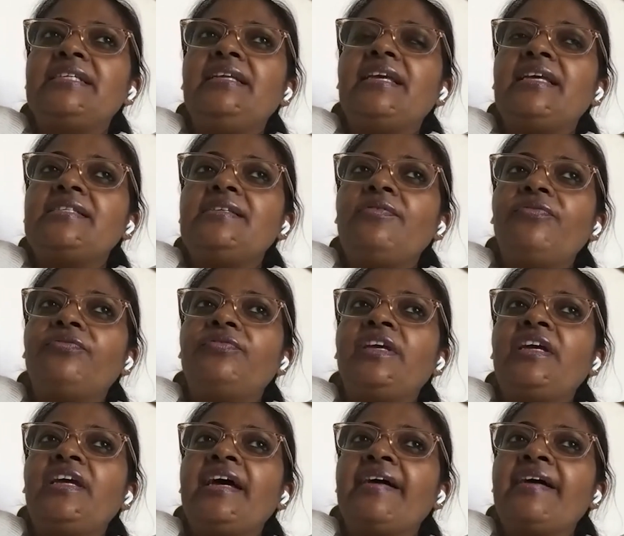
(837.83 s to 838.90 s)
in case if
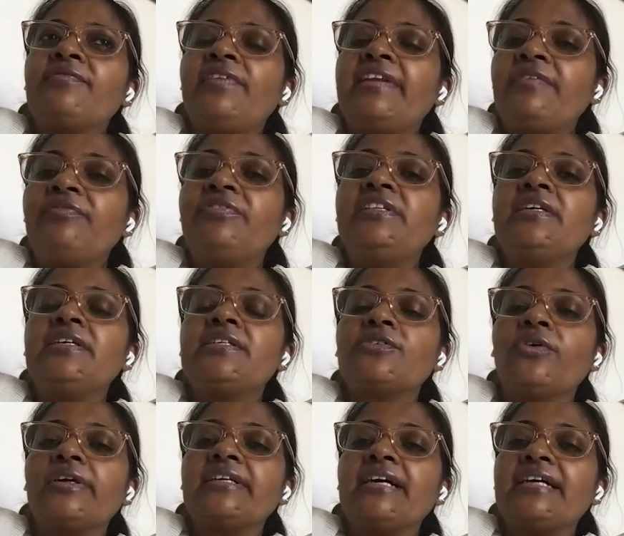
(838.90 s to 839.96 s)
they have left the
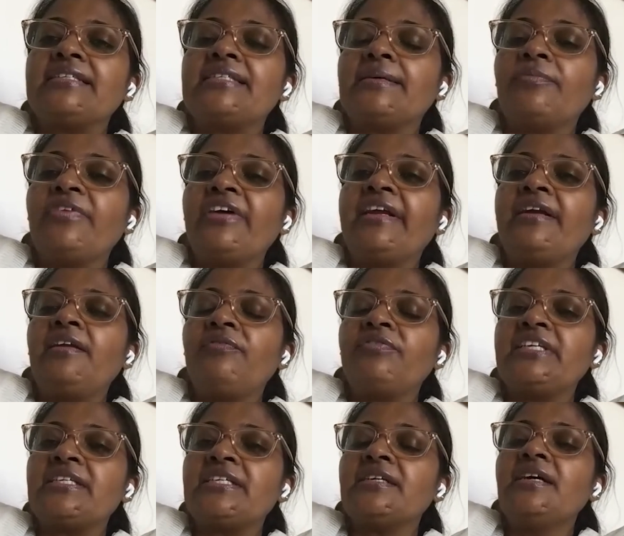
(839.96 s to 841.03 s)
escort card somewhere, and if
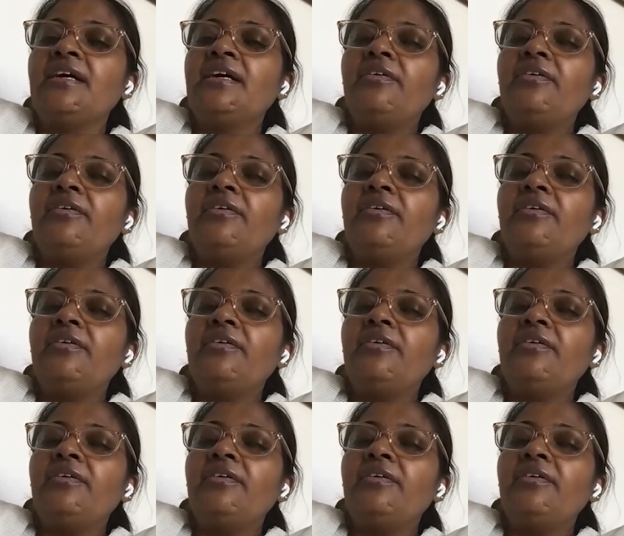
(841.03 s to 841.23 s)
there's